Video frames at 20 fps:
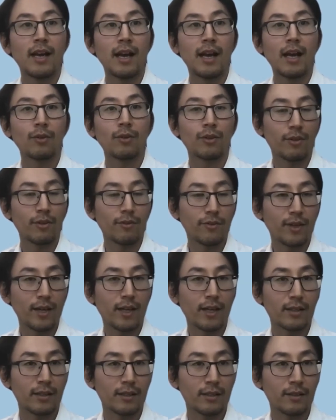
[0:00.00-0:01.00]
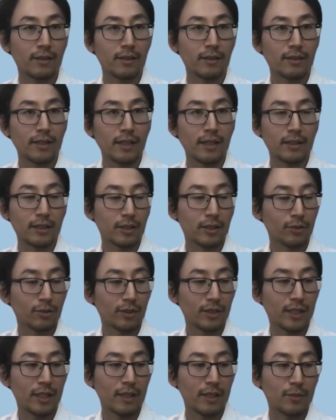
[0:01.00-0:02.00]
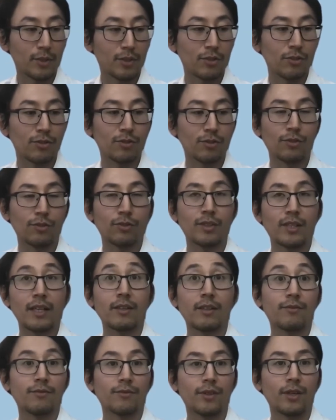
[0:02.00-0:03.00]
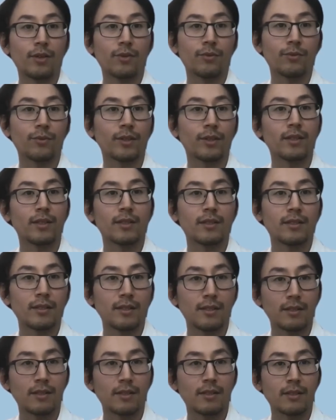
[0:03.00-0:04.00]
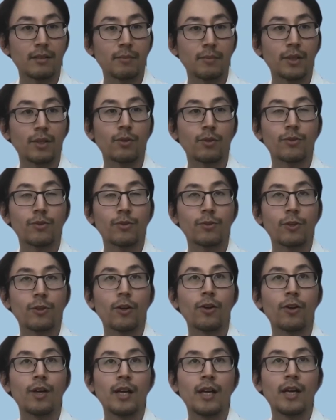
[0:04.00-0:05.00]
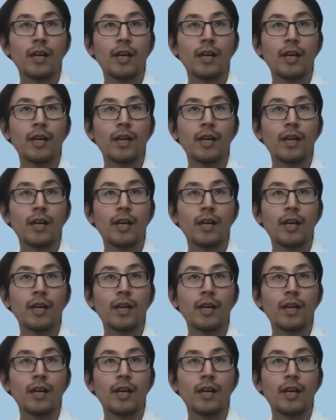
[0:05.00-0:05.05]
I'll notify other technical teams to get involved with this incident, but also